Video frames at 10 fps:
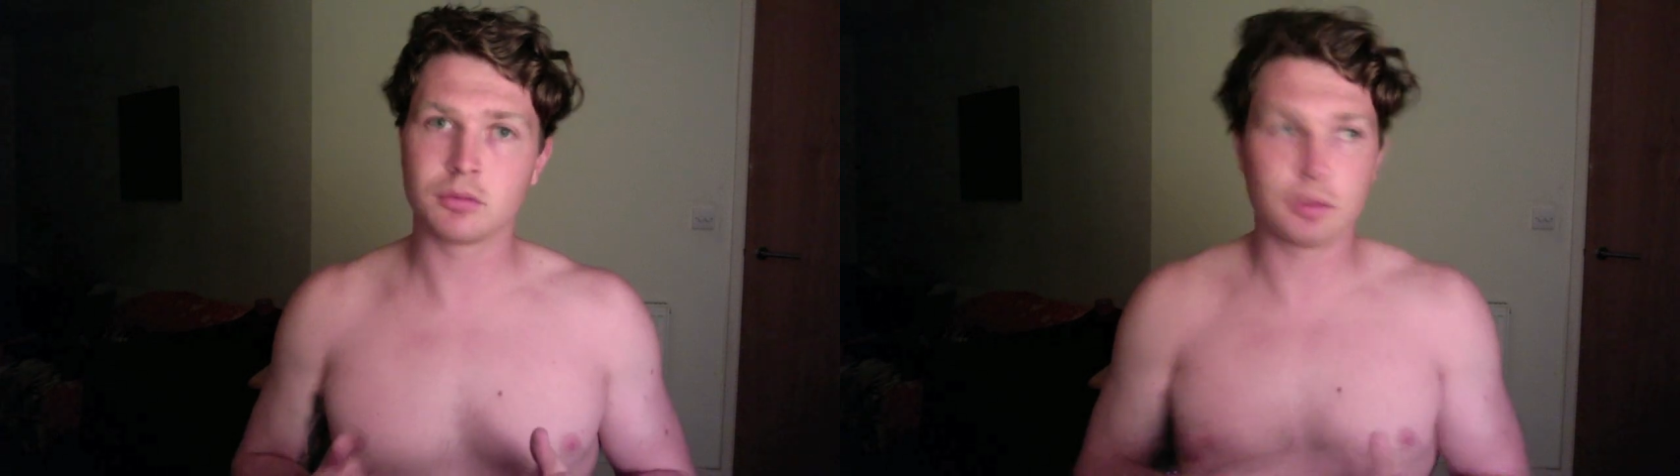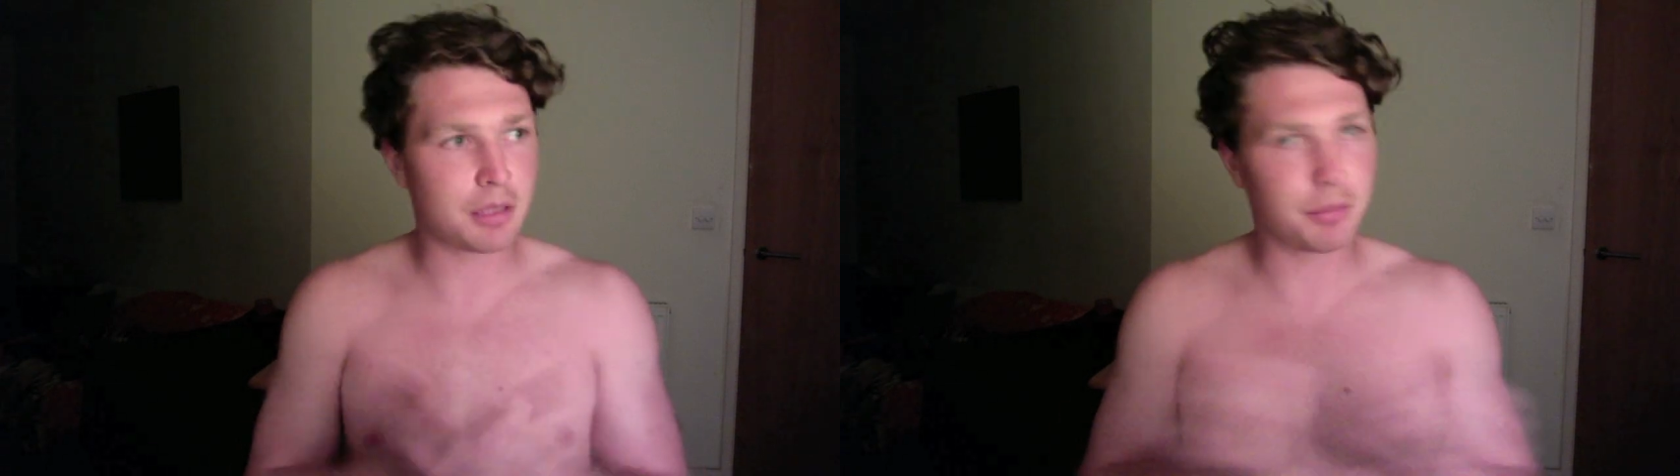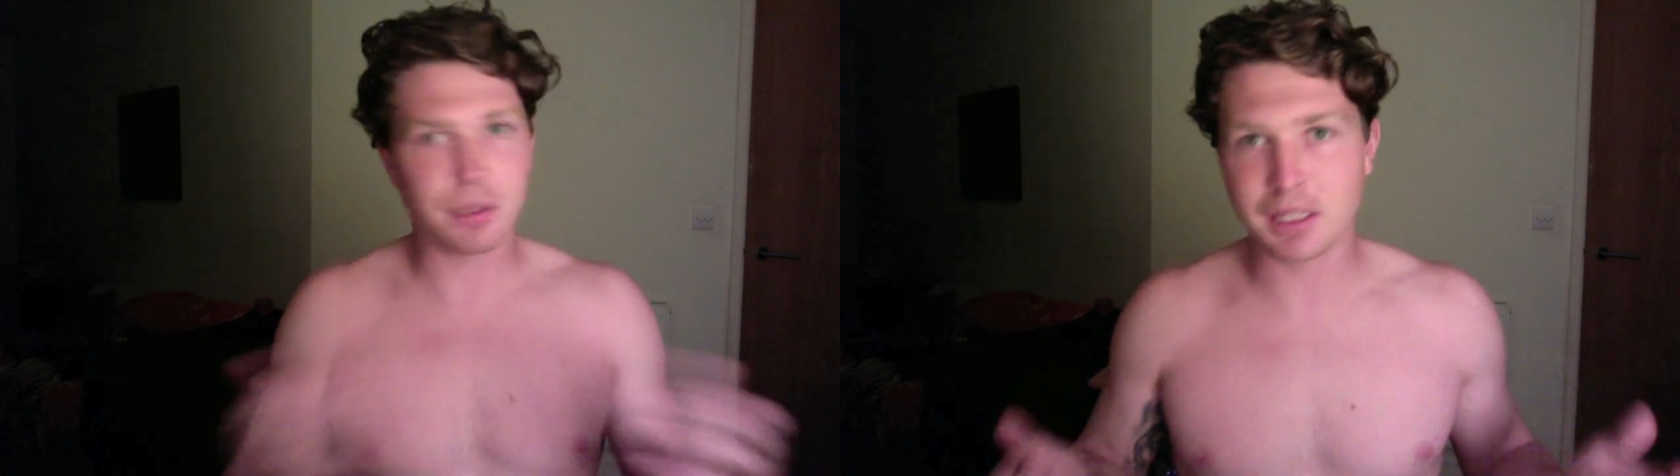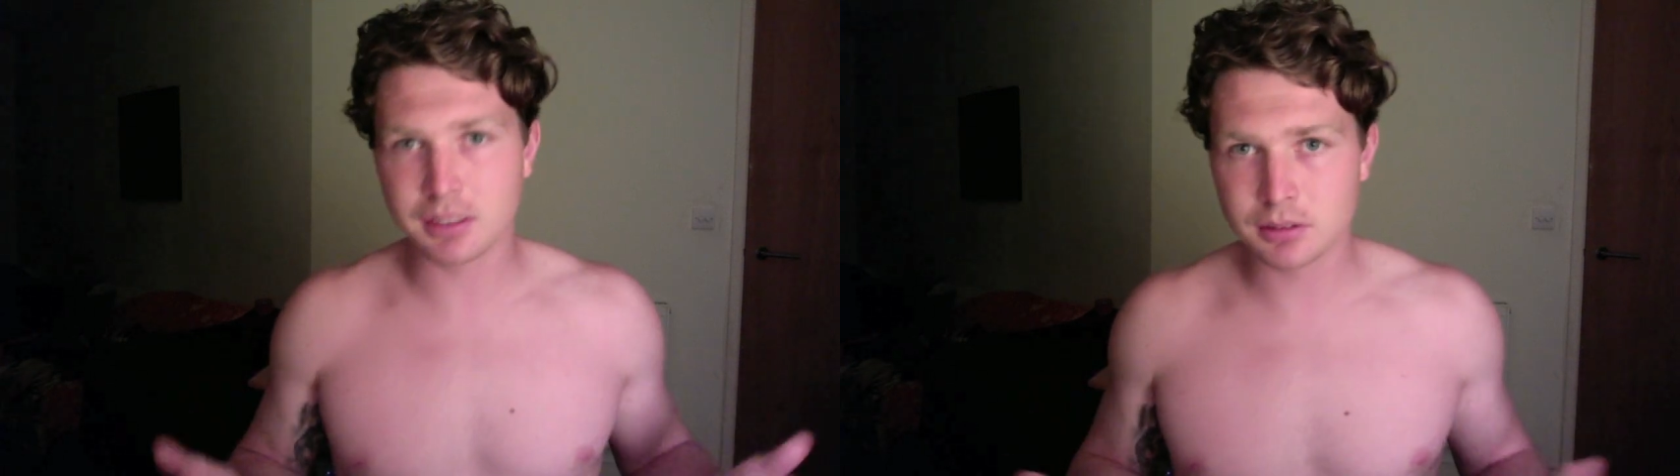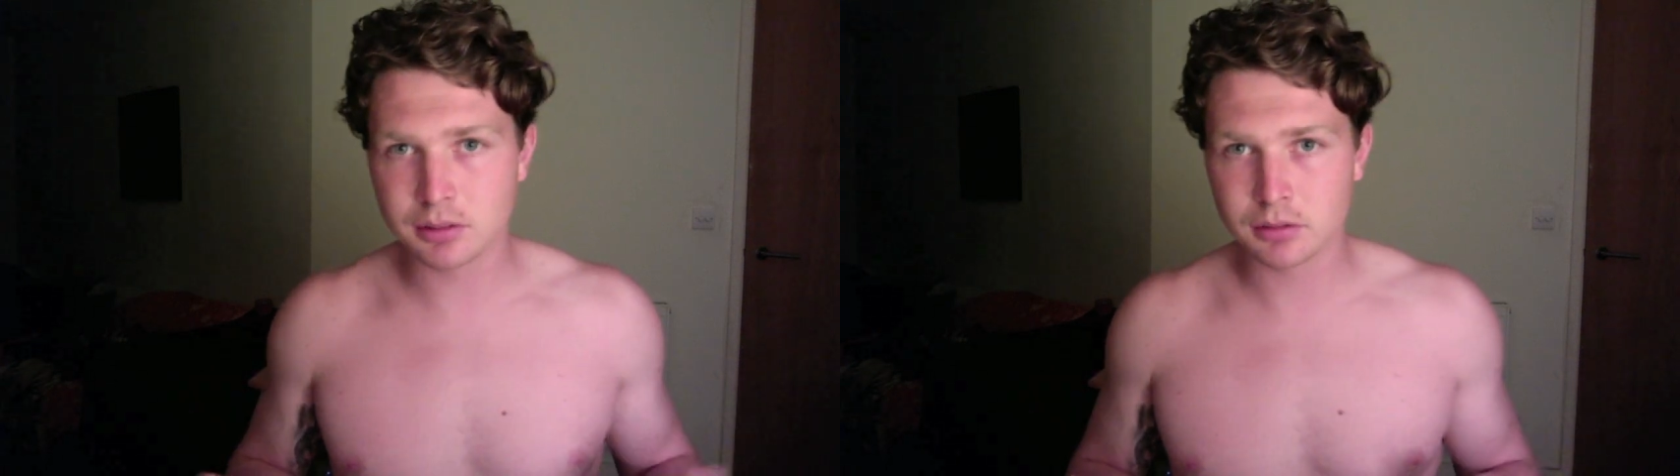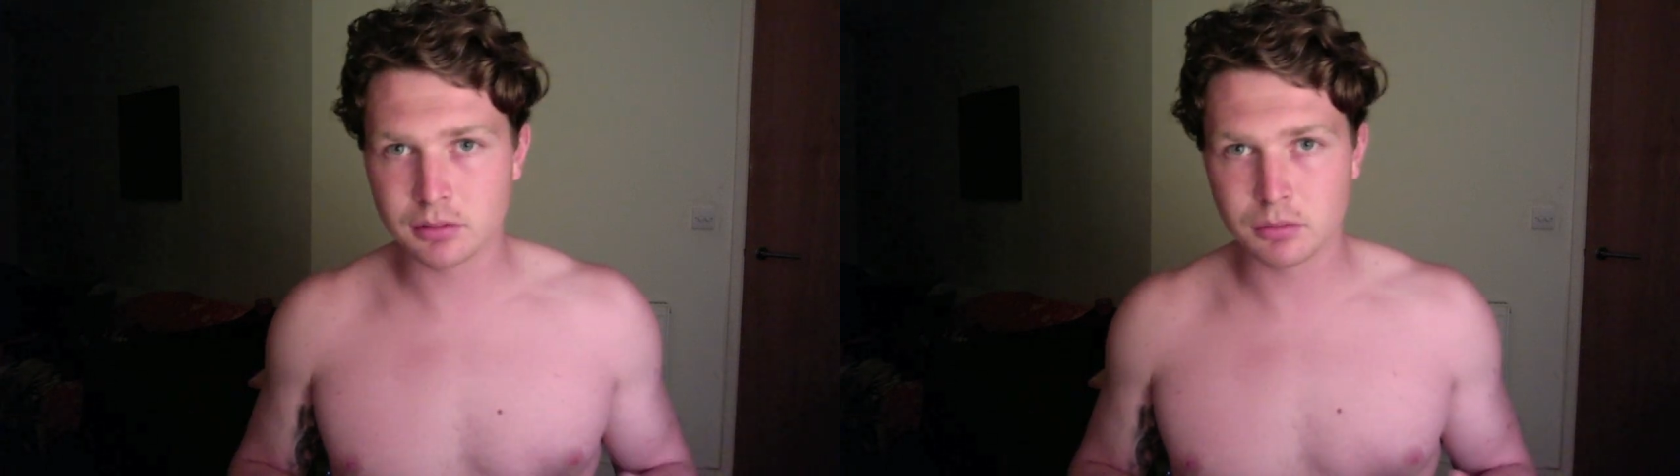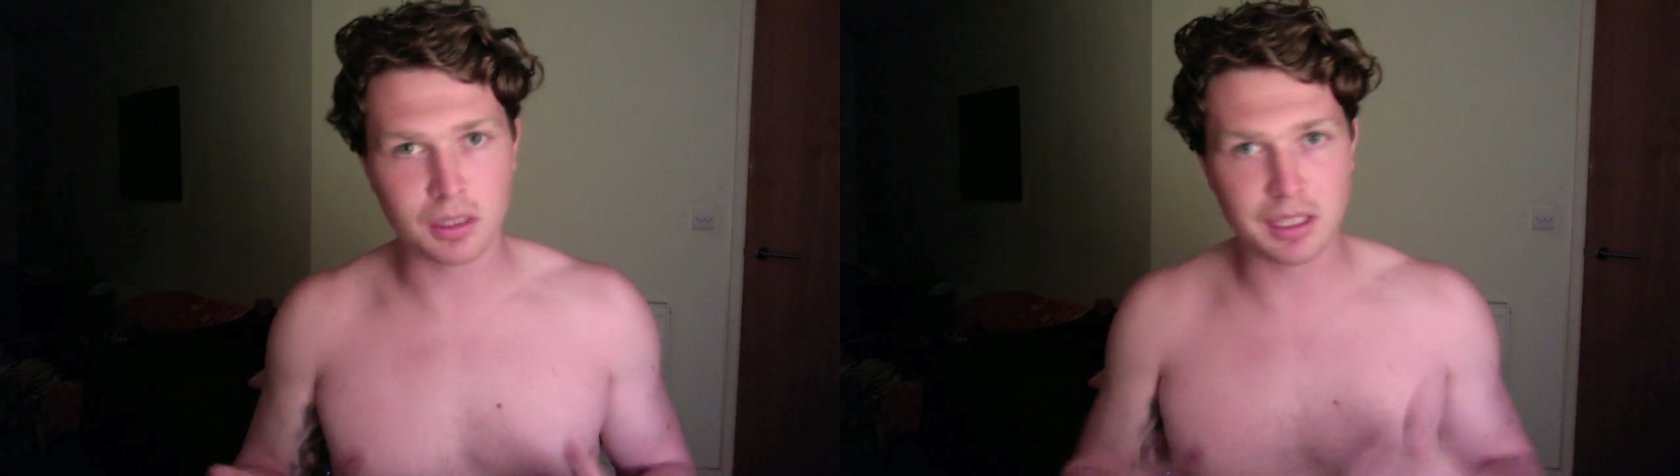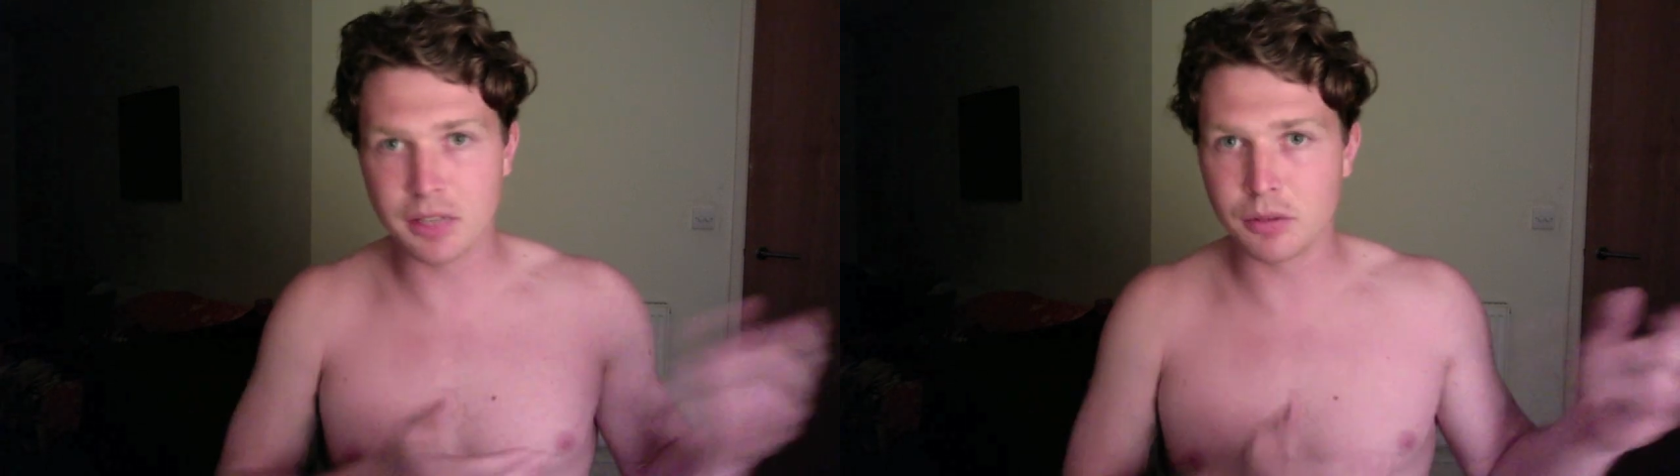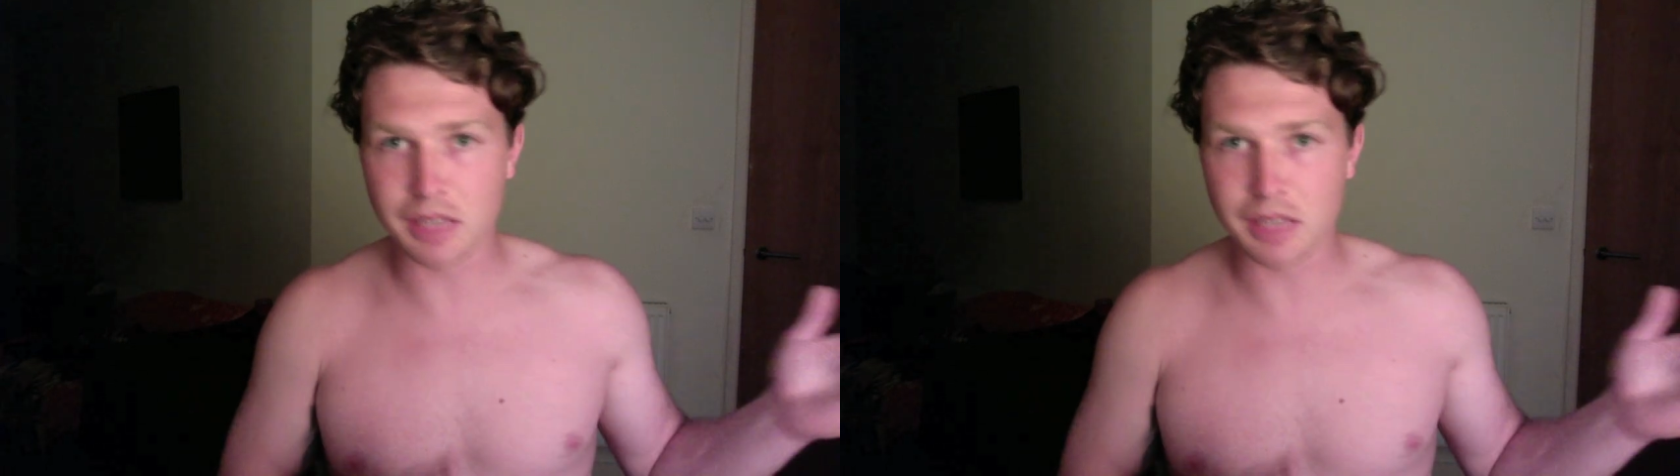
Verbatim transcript: What about the pigs? What do they